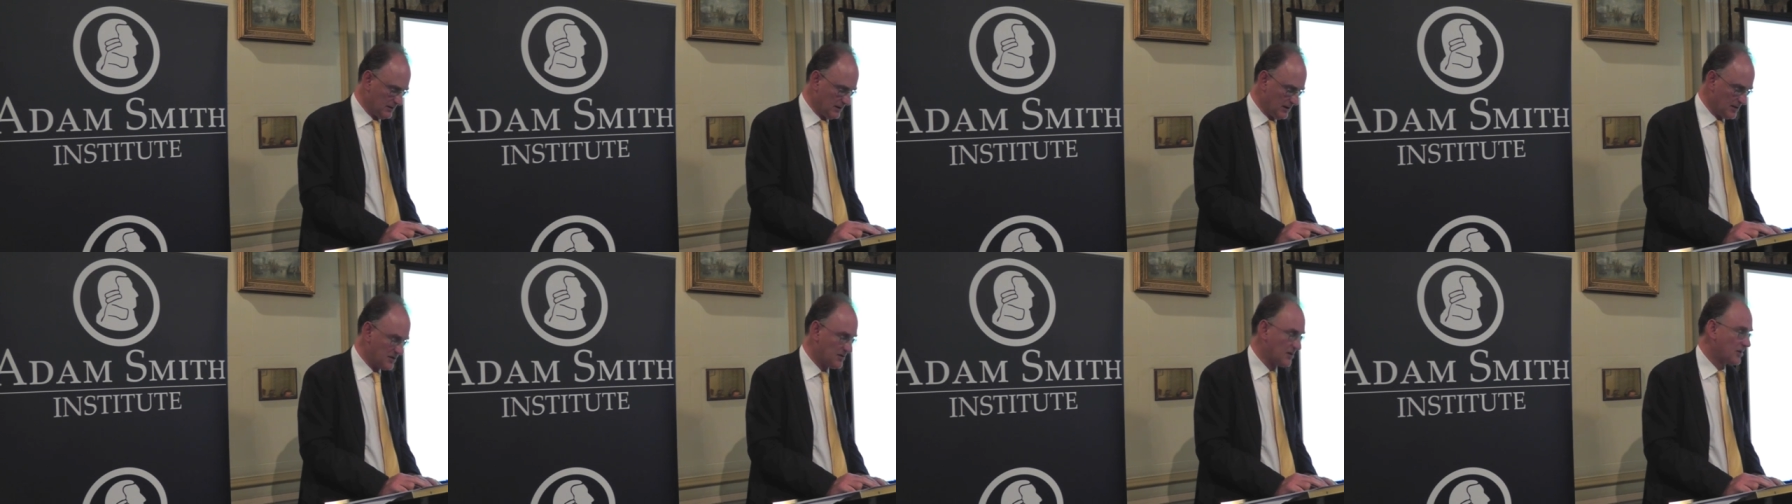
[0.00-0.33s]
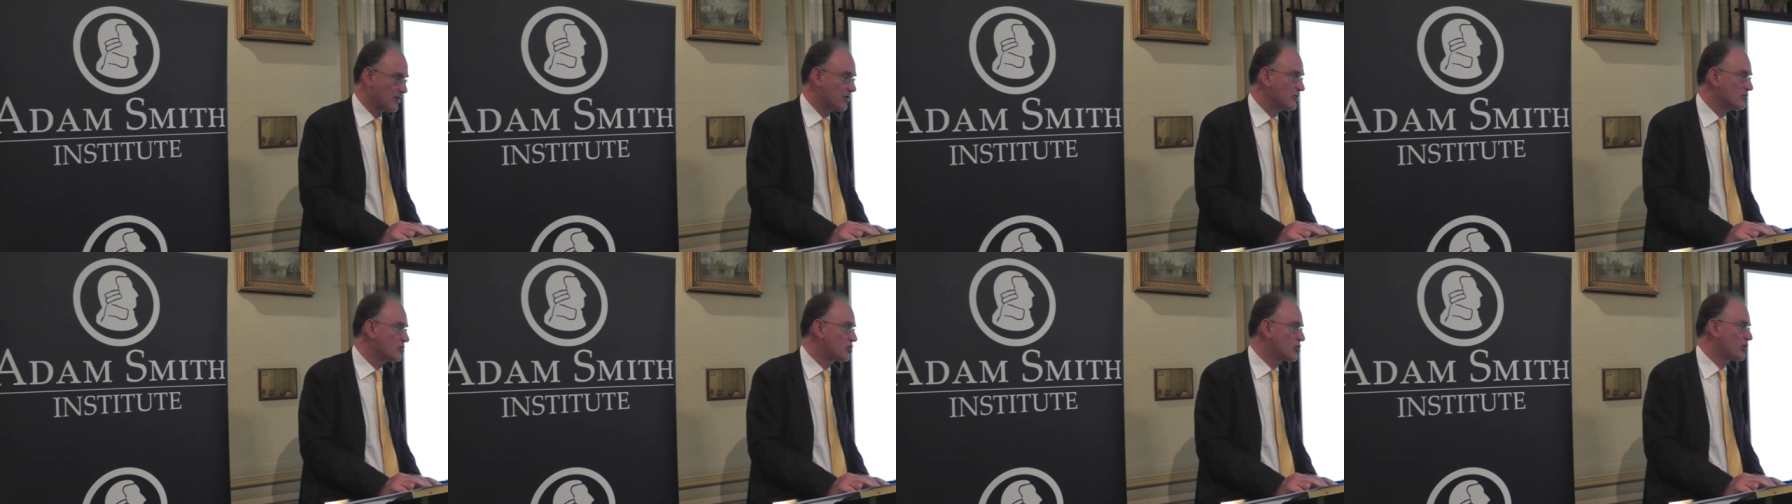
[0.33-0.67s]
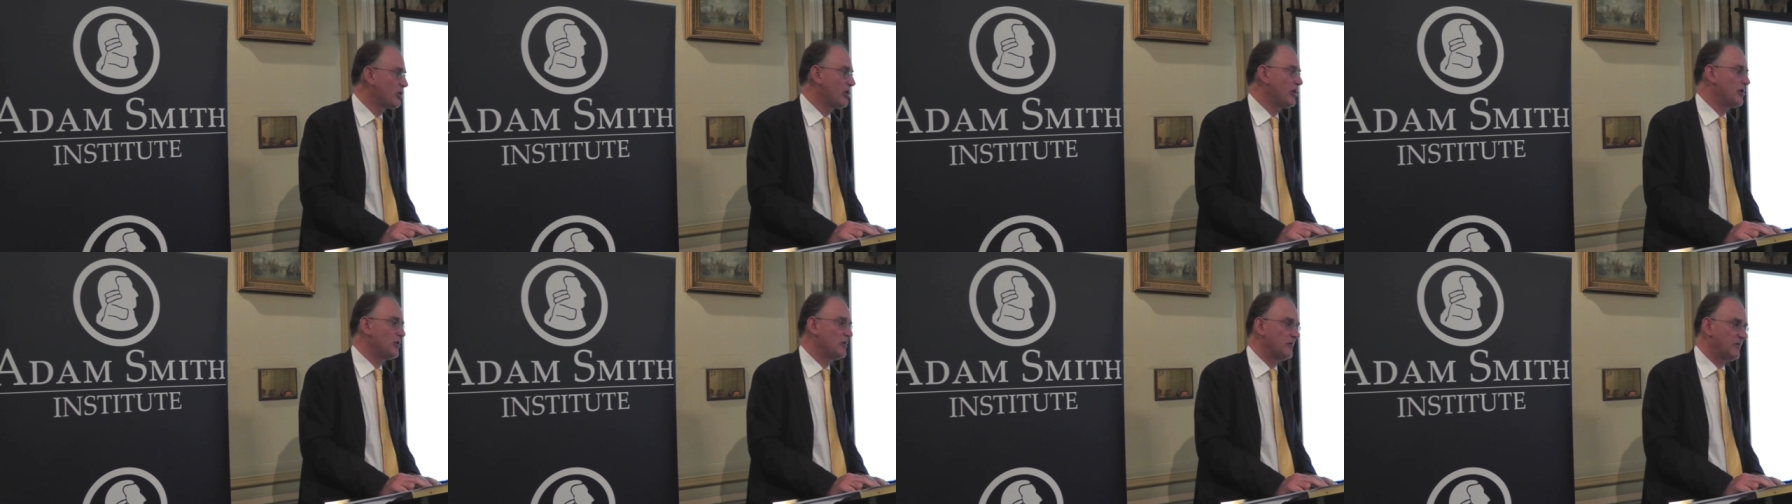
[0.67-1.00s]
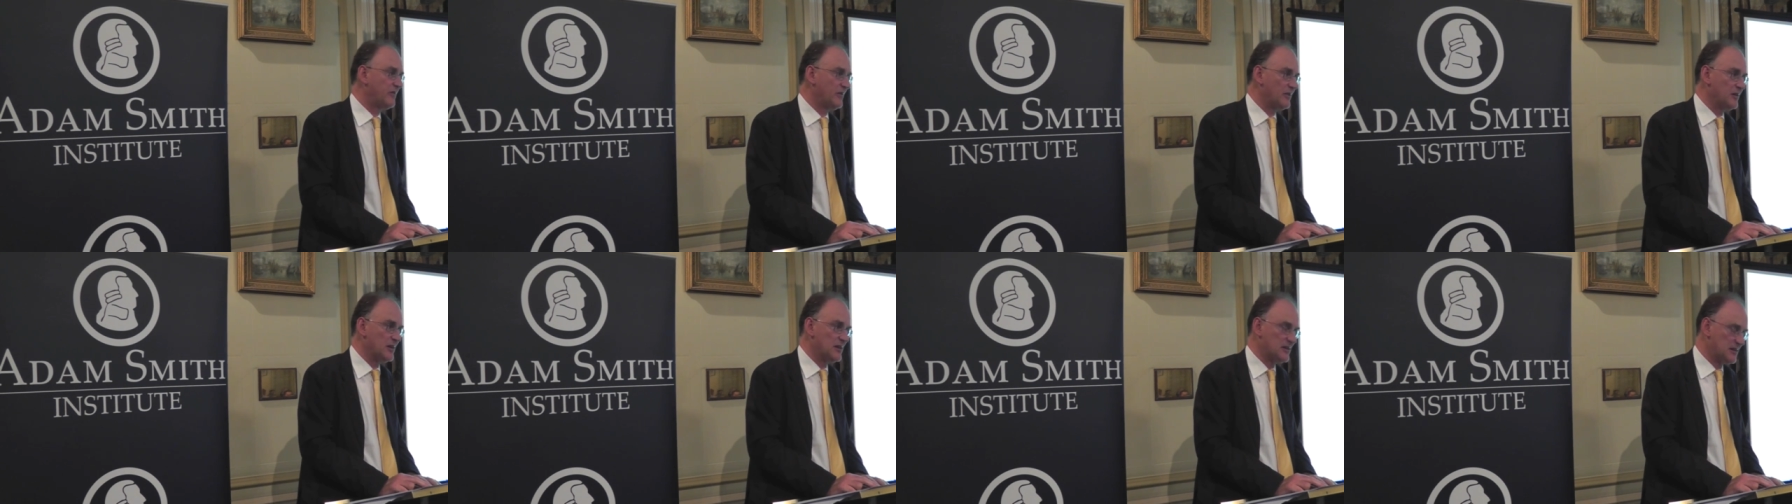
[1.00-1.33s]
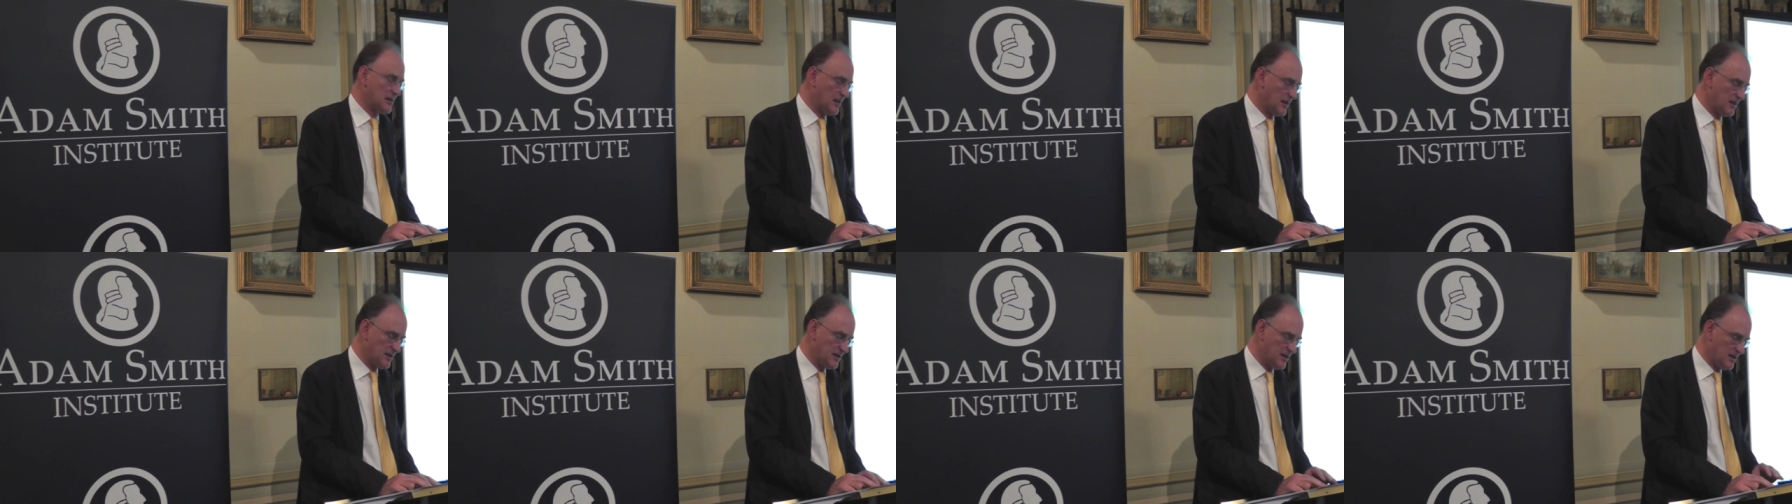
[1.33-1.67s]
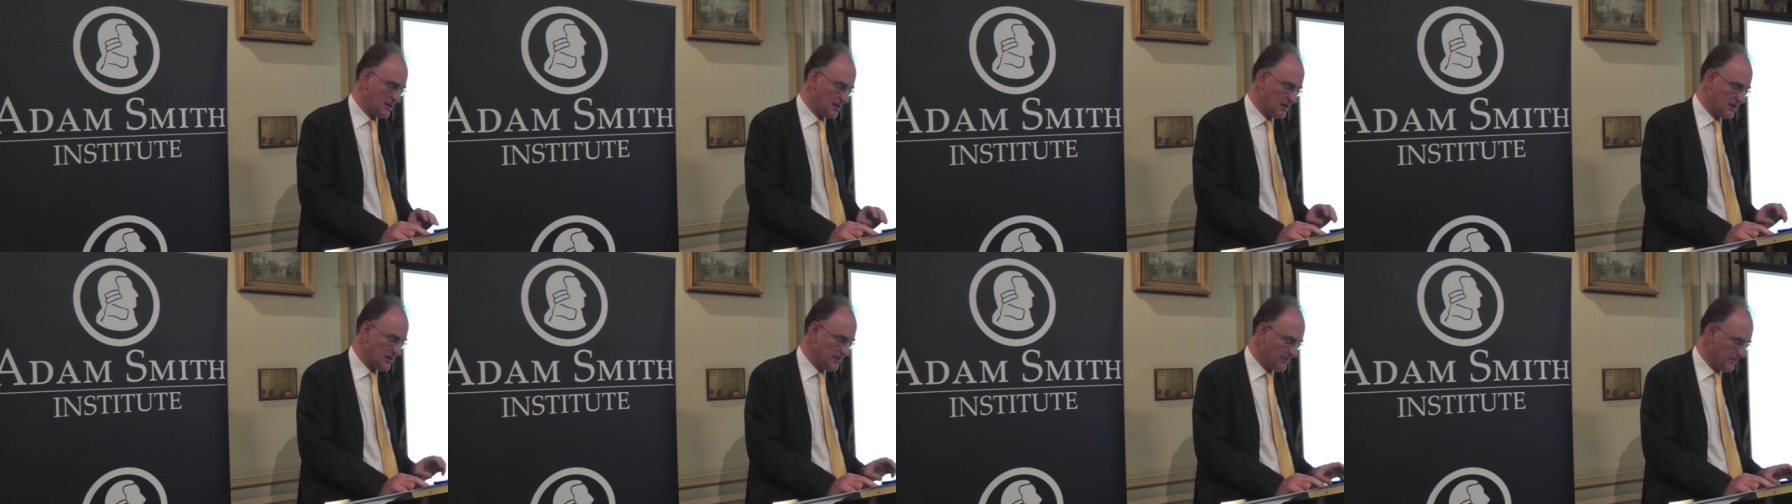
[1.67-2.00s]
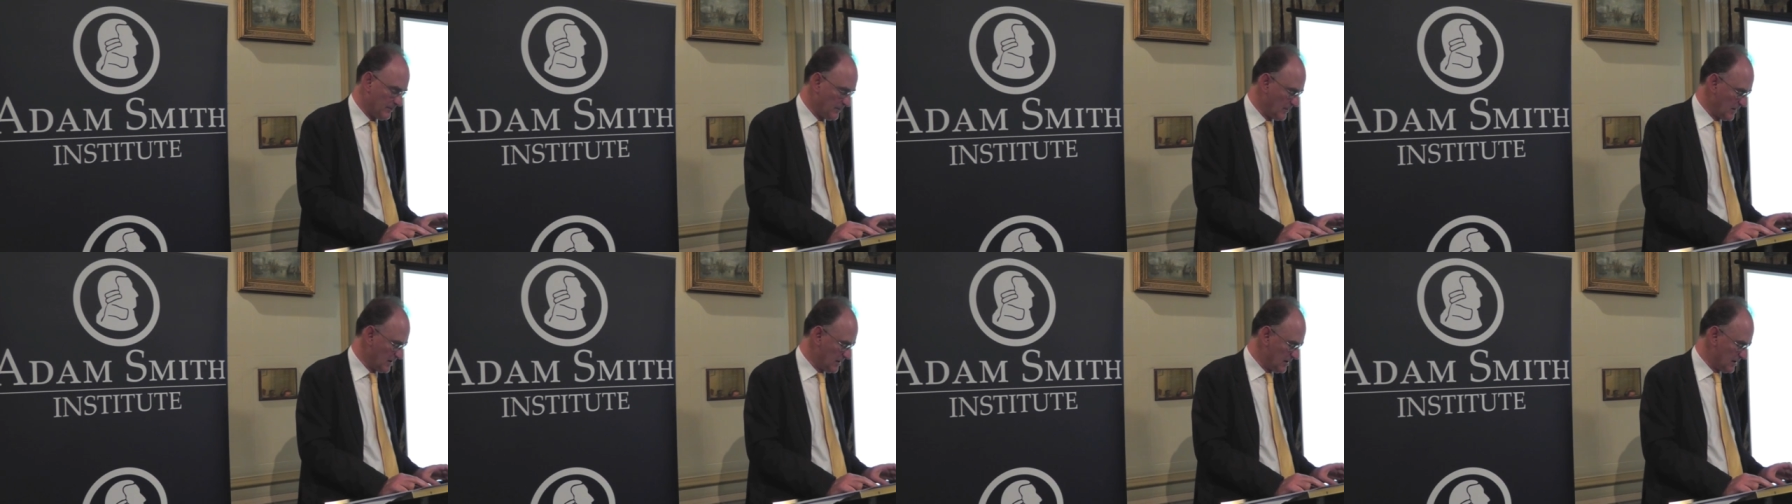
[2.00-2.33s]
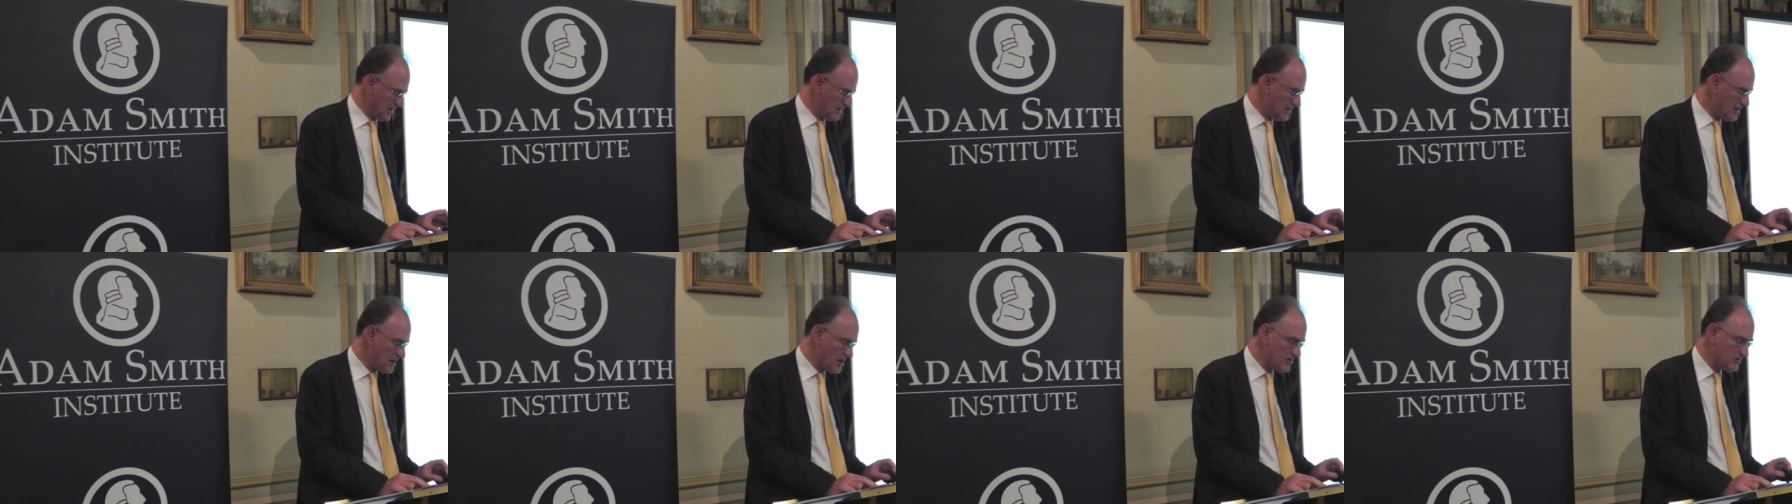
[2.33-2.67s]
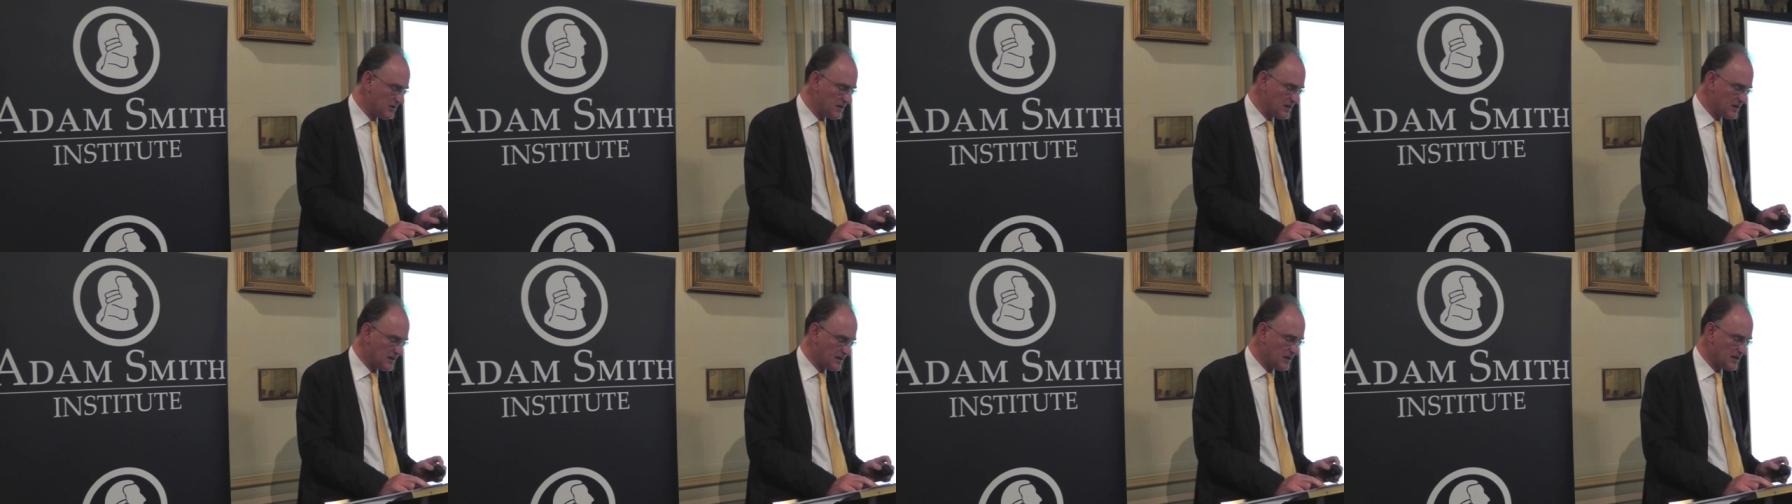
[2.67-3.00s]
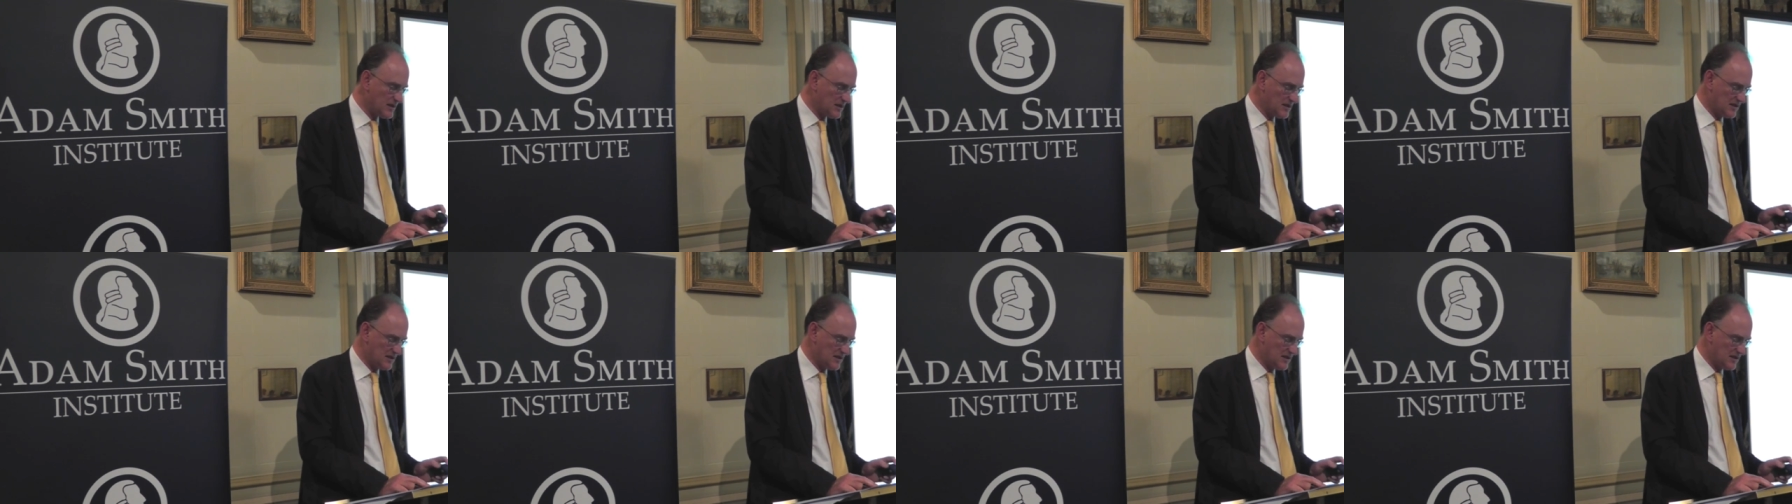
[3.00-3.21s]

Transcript: as a control for this idea, notice that the